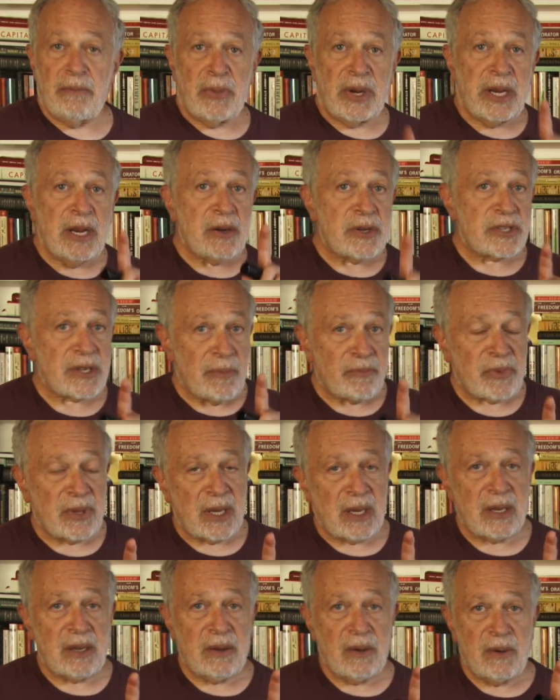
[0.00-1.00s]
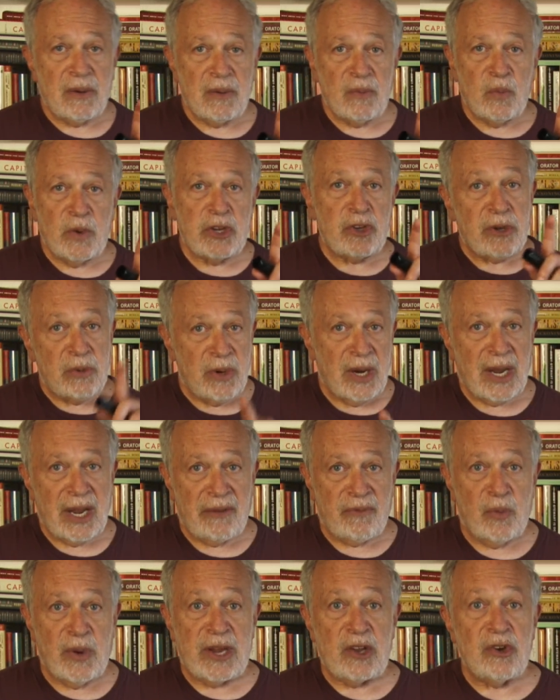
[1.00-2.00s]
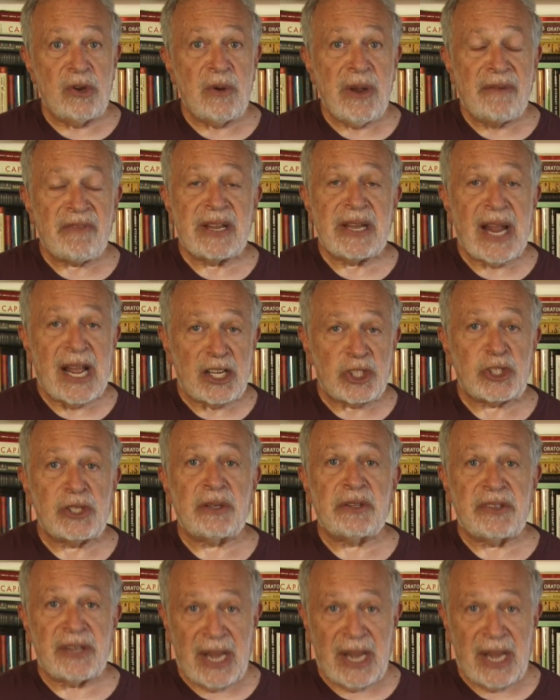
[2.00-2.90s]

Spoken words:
But here's something we do have. We do have a national